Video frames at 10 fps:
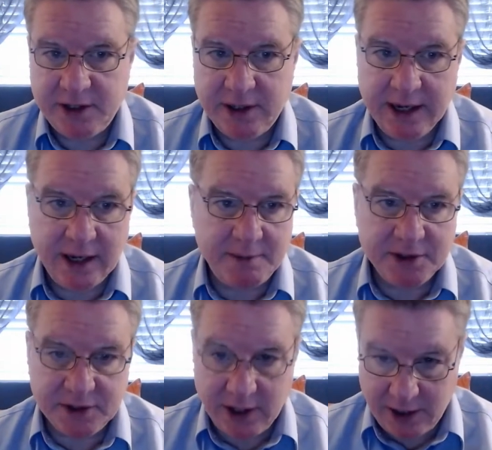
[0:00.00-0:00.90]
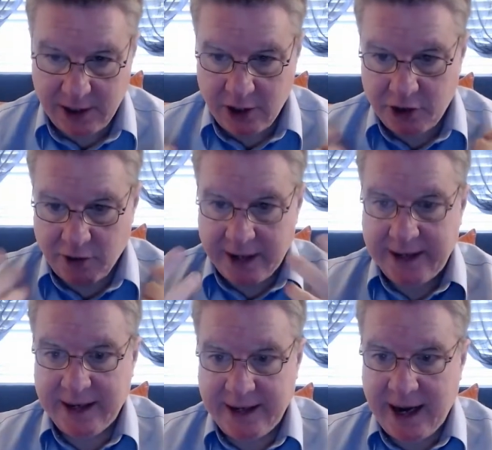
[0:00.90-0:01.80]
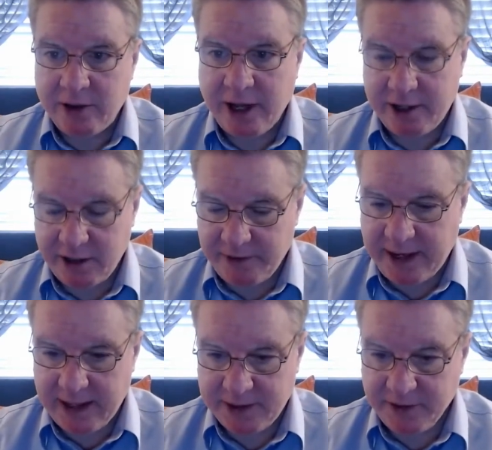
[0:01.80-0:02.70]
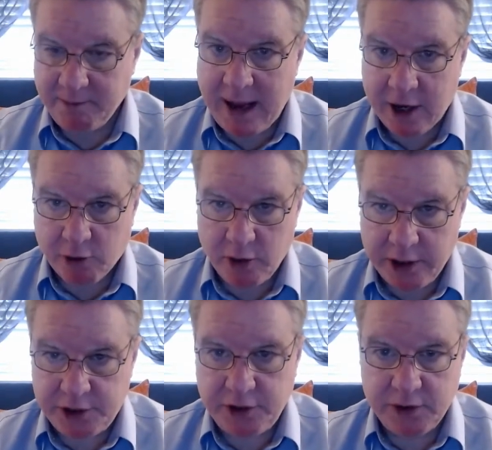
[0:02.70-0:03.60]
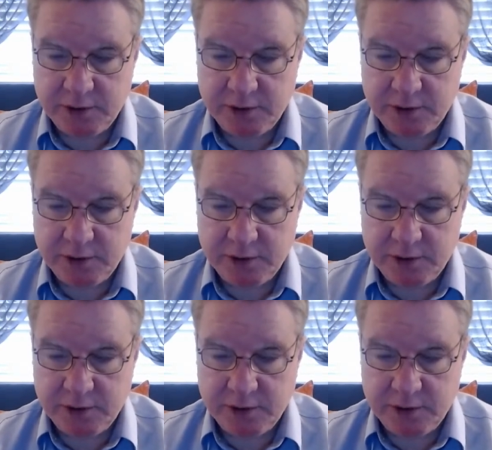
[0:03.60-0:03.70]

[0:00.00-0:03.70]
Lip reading: Again, I'm just trying to get an outline in your heads of macro issues,